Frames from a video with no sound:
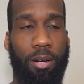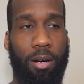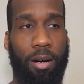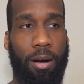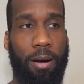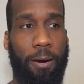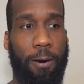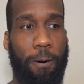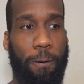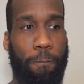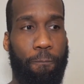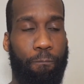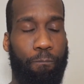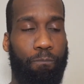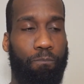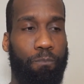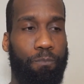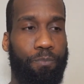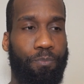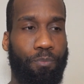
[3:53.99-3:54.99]

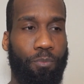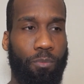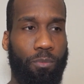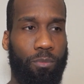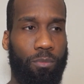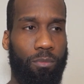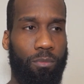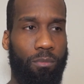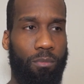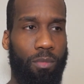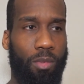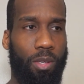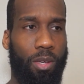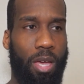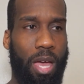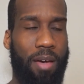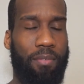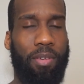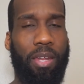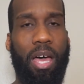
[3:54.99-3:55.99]

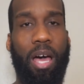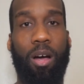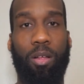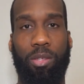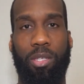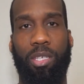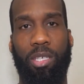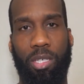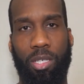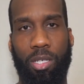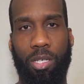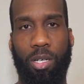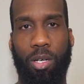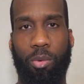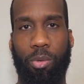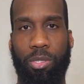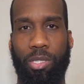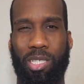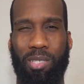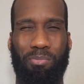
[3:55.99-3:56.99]
having a healthy
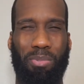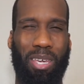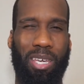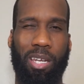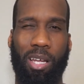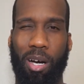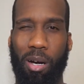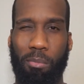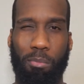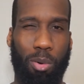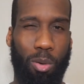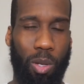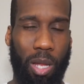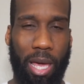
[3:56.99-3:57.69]
ego and just being humble.